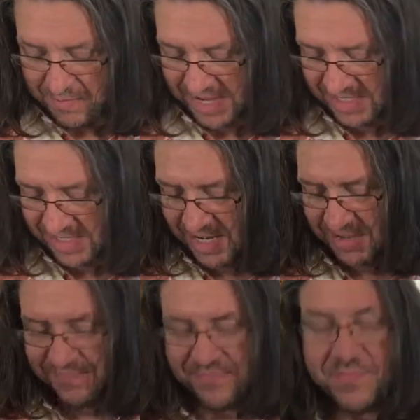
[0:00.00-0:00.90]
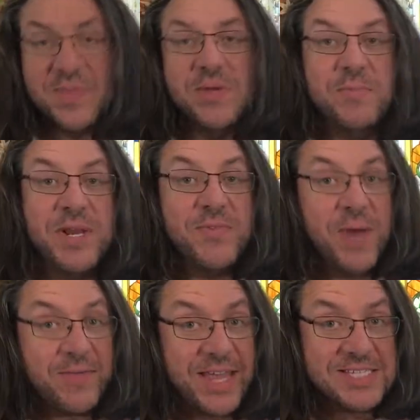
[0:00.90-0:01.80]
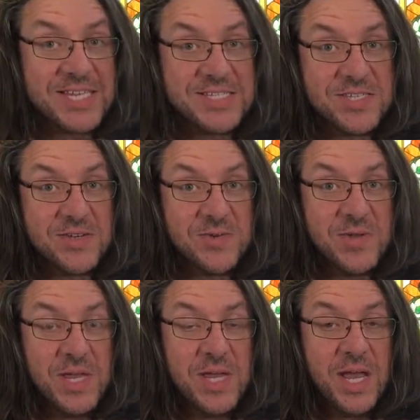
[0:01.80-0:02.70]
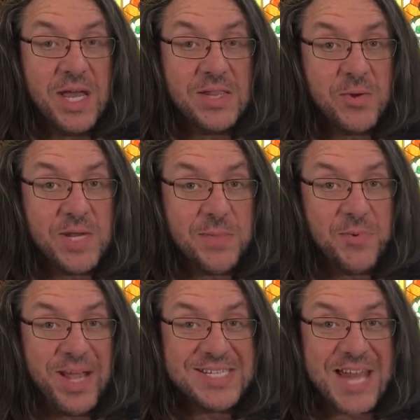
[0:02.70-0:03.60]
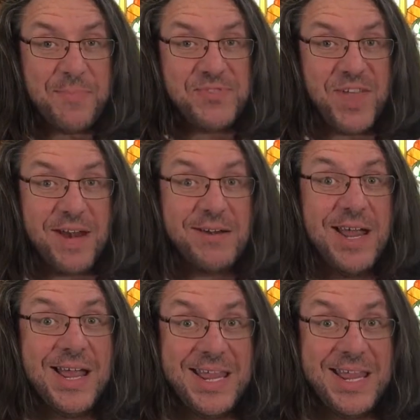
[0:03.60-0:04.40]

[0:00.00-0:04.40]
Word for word: But um, but if you have access to a locally pressed apple cider,